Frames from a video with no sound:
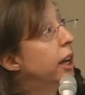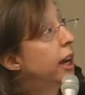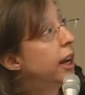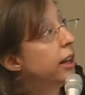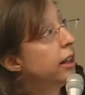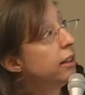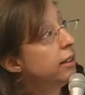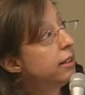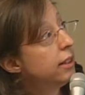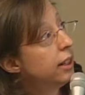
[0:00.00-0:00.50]

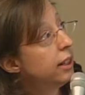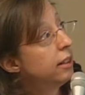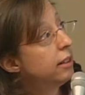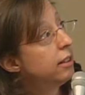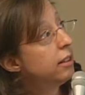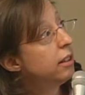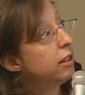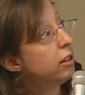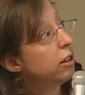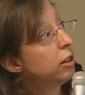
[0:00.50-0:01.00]
And it
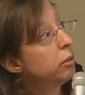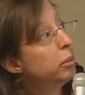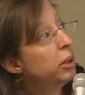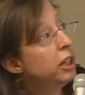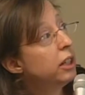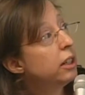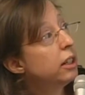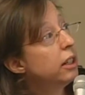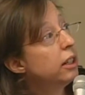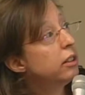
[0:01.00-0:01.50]
says there are
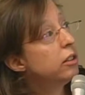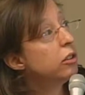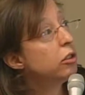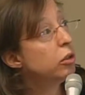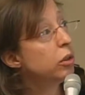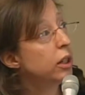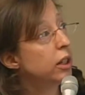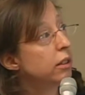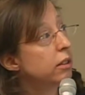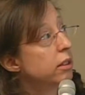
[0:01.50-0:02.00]
many kinds of
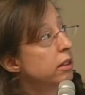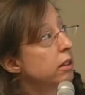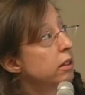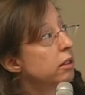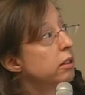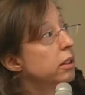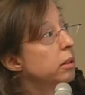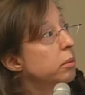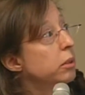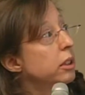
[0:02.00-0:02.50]
drugs that
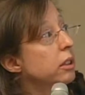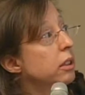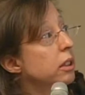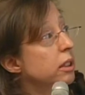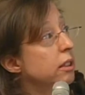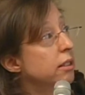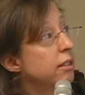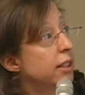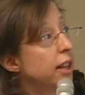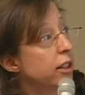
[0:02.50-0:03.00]
are subject
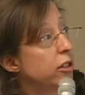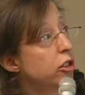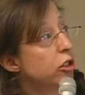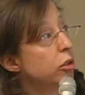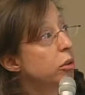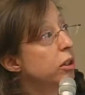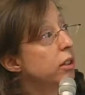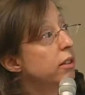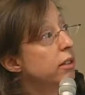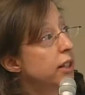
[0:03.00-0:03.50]
to the
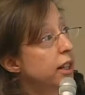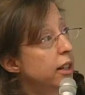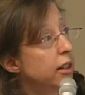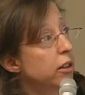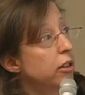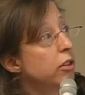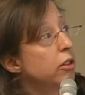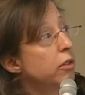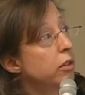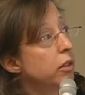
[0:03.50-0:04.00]
statutory
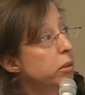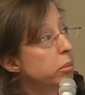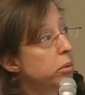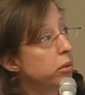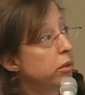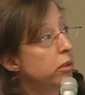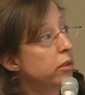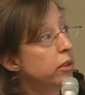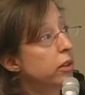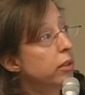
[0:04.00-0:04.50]
standards for
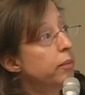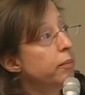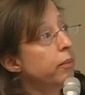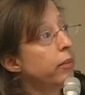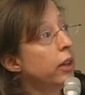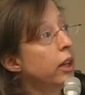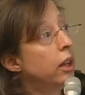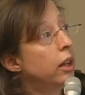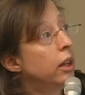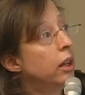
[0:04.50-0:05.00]
approval,
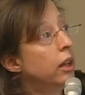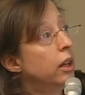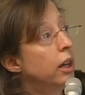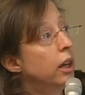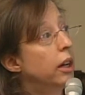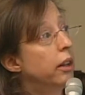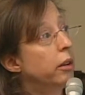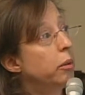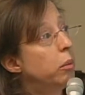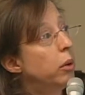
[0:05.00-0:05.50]

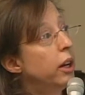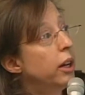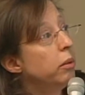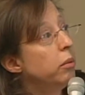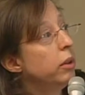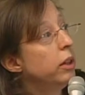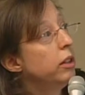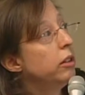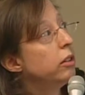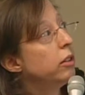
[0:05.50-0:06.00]
and the
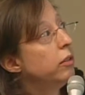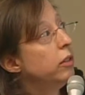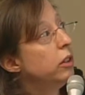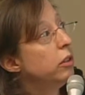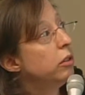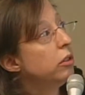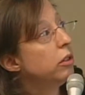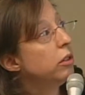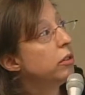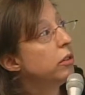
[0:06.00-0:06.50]
wide range of
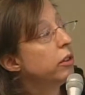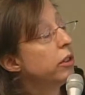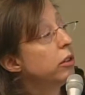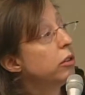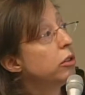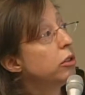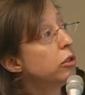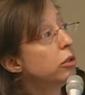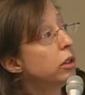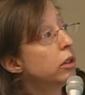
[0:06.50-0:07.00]
uses for
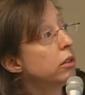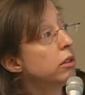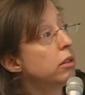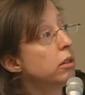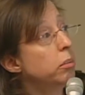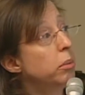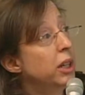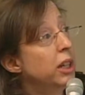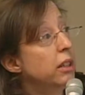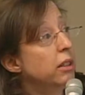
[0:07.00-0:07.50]
those drugs
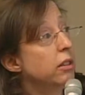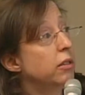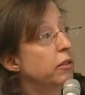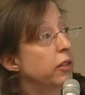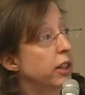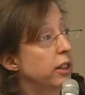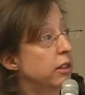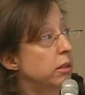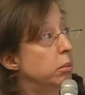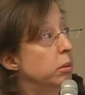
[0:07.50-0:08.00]
demands
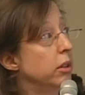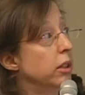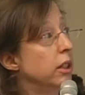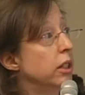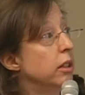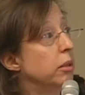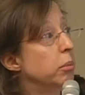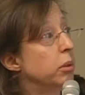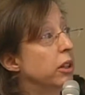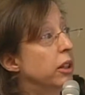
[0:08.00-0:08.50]

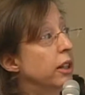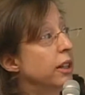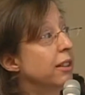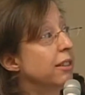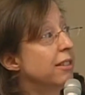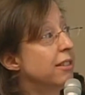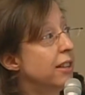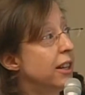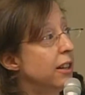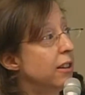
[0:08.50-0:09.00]
flexibility in applying
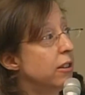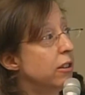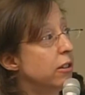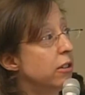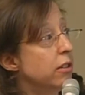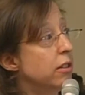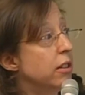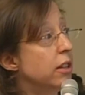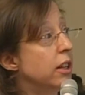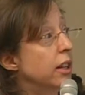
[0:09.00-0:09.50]
the
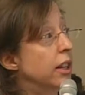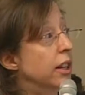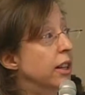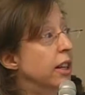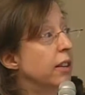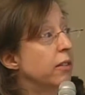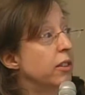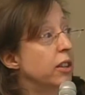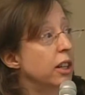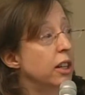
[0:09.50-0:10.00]
standards.
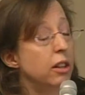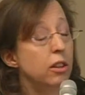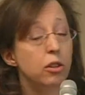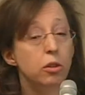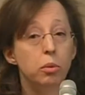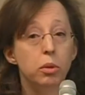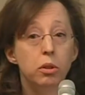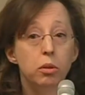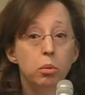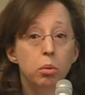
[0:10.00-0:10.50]
And FDA
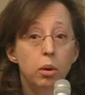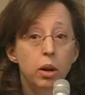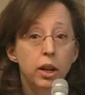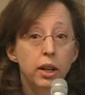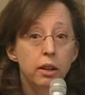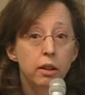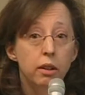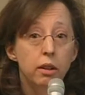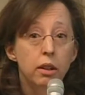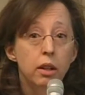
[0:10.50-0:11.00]
is
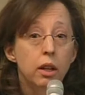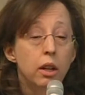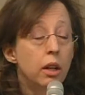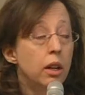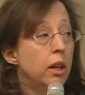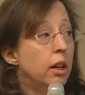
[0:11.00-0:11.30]
required